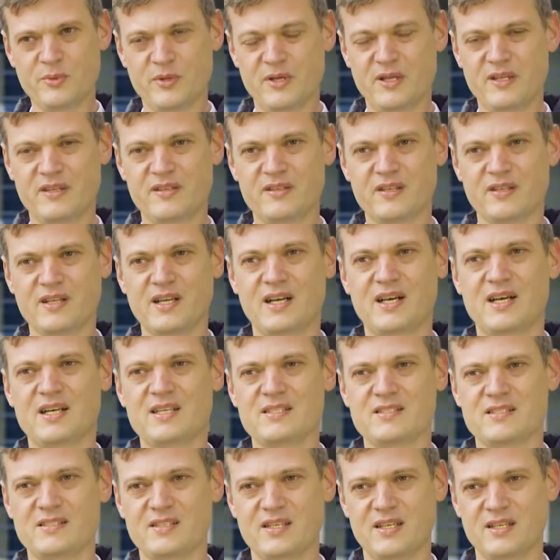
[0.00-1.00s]
and the
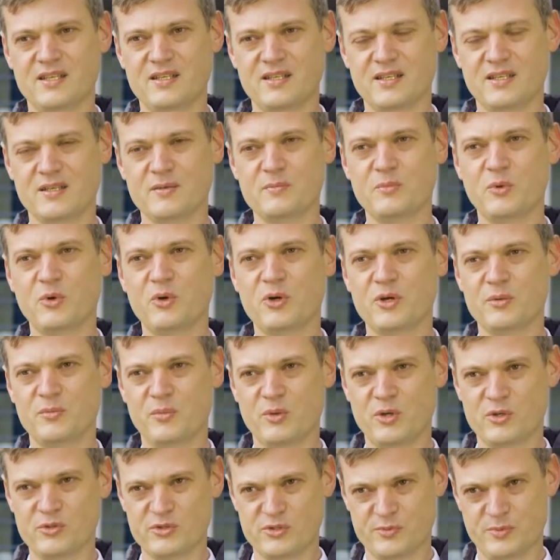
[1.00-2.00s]
car is taking more and
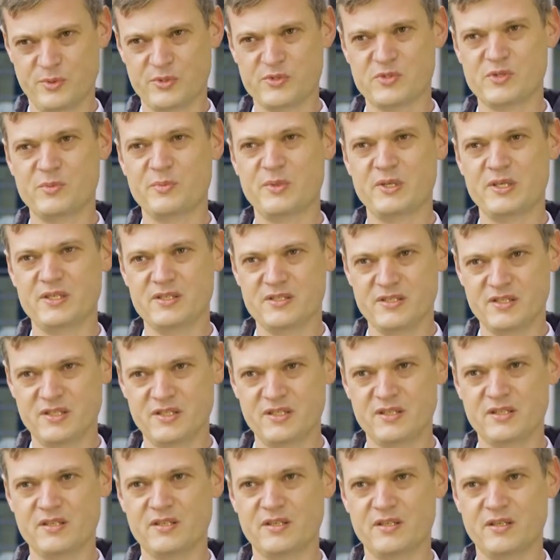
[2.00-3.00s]
more
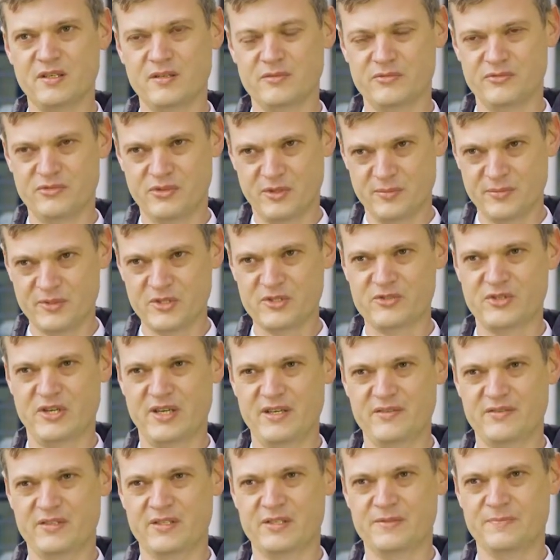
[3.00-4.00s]
responsibility from the
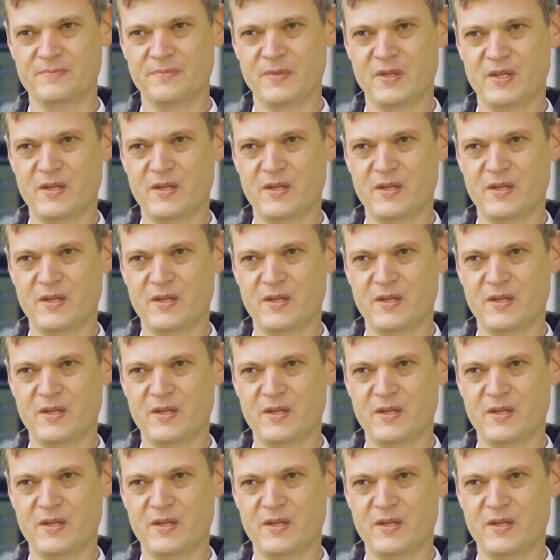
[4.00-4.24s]
driver.